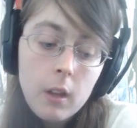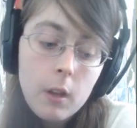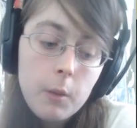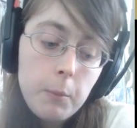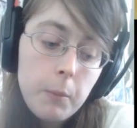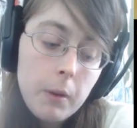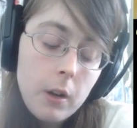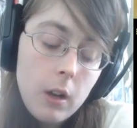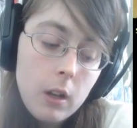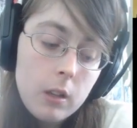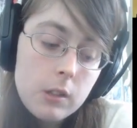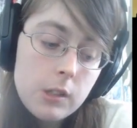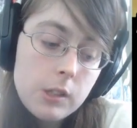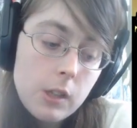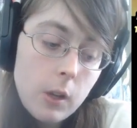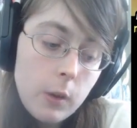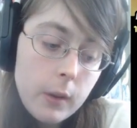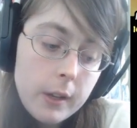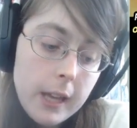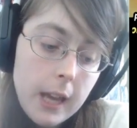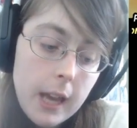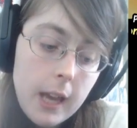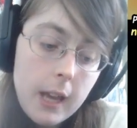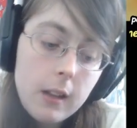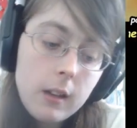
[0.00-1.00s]
But also,
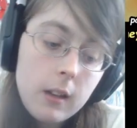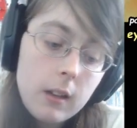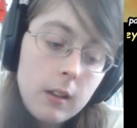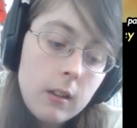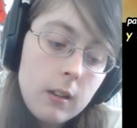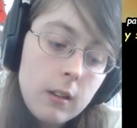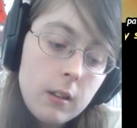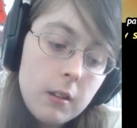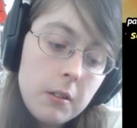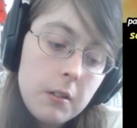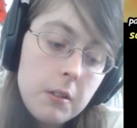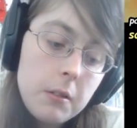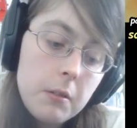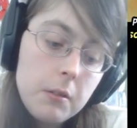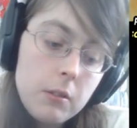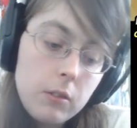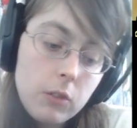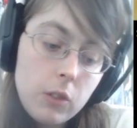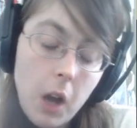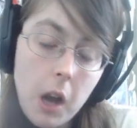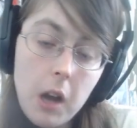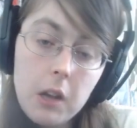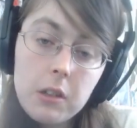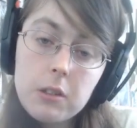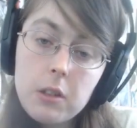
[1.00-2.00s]
again,
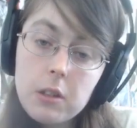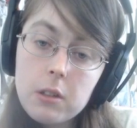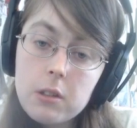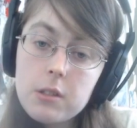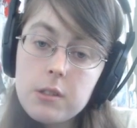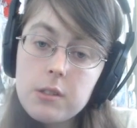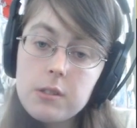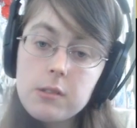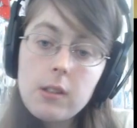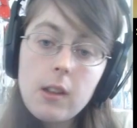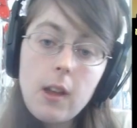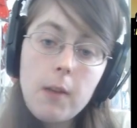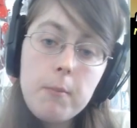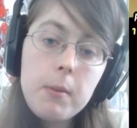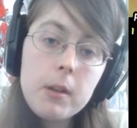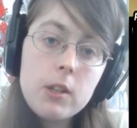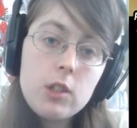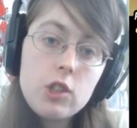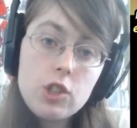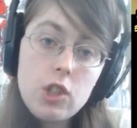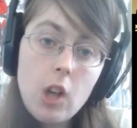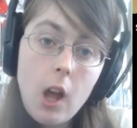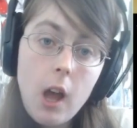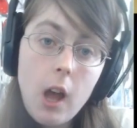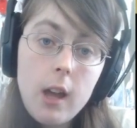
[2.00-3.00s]
doctors have been
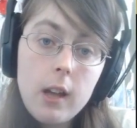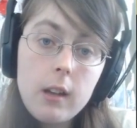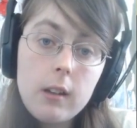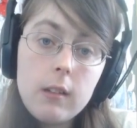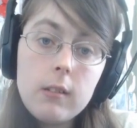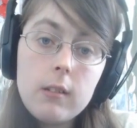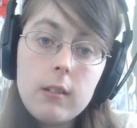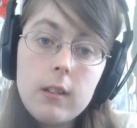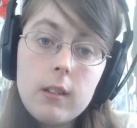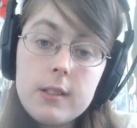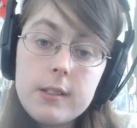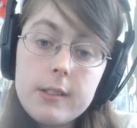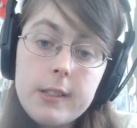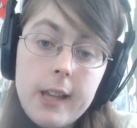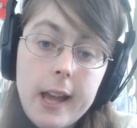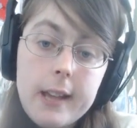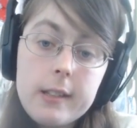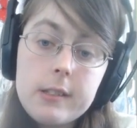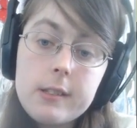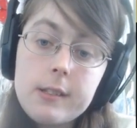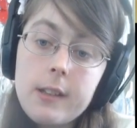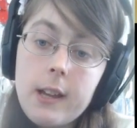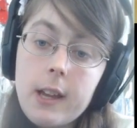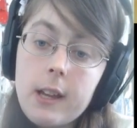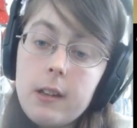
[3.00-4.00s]
shot,
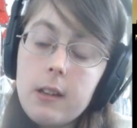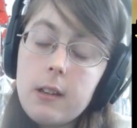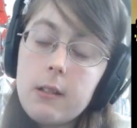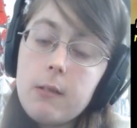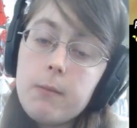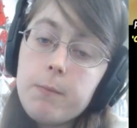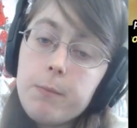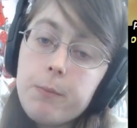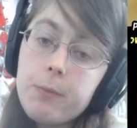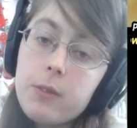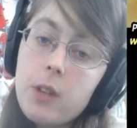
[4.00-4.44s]
assassinated.